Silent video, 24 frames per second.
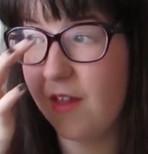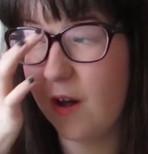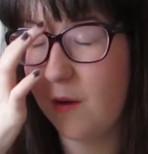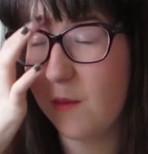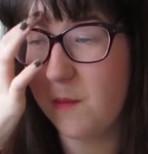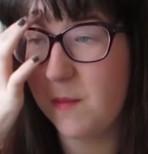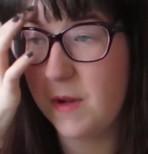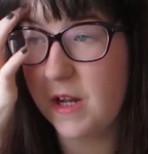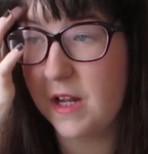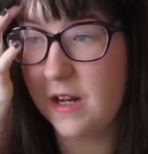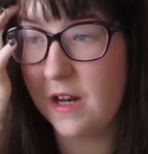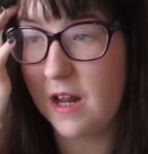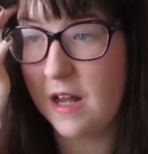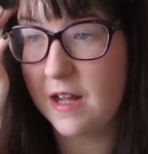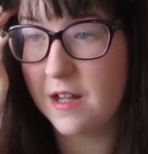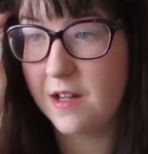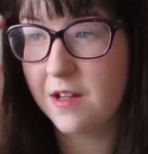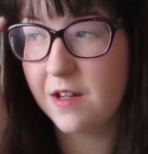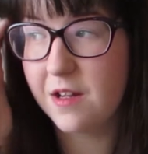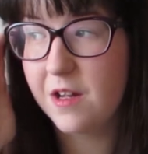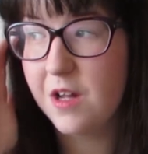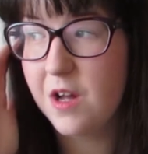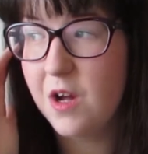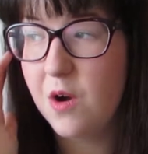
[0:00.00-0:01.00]
That would be
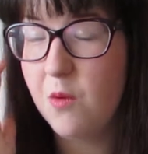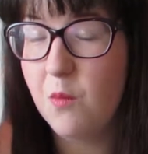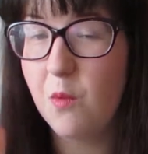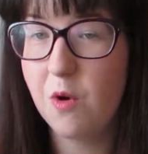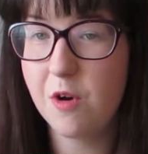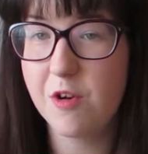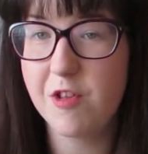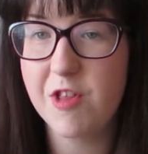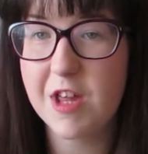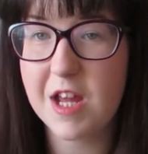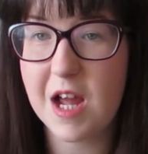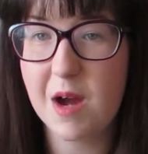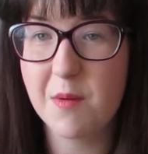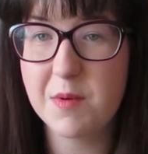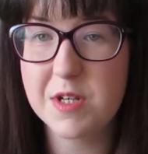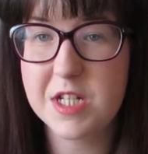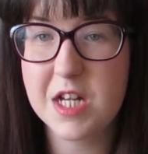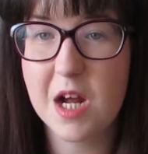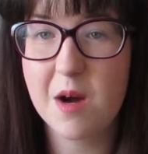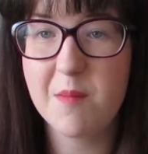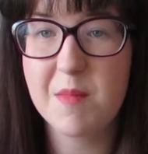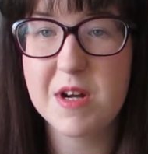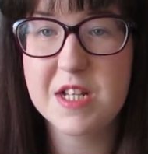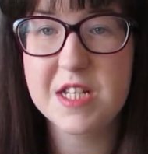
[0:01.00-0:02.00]
like one thing I would
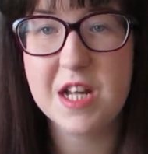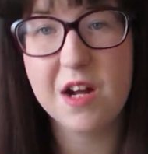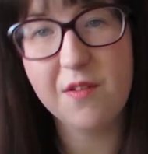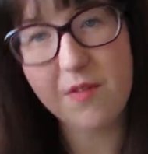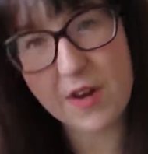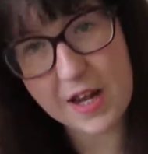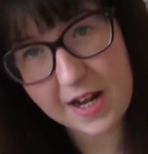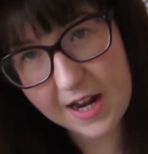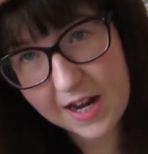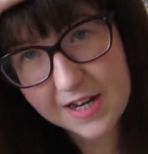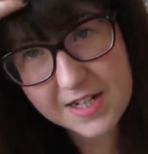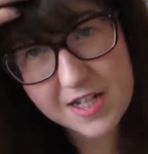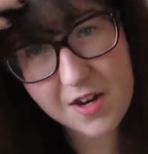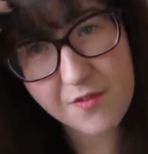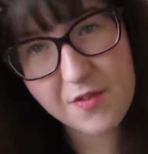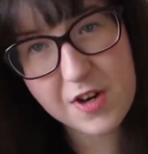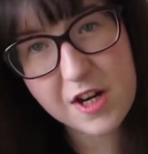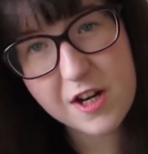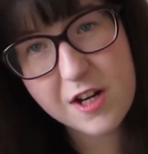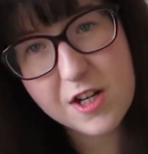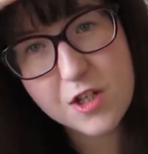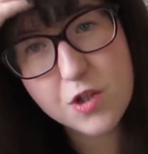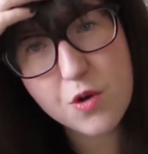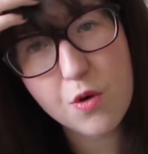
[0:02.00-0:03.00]
tell myself. Like, I
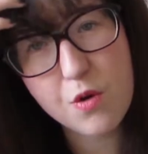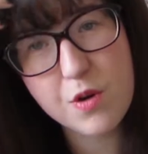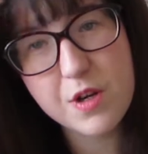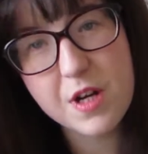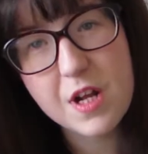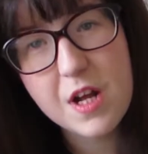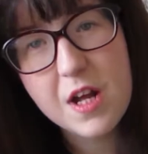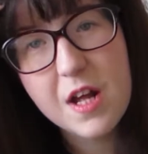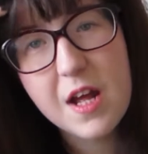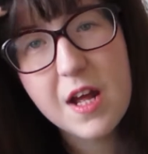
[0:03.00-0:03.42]
definitely don't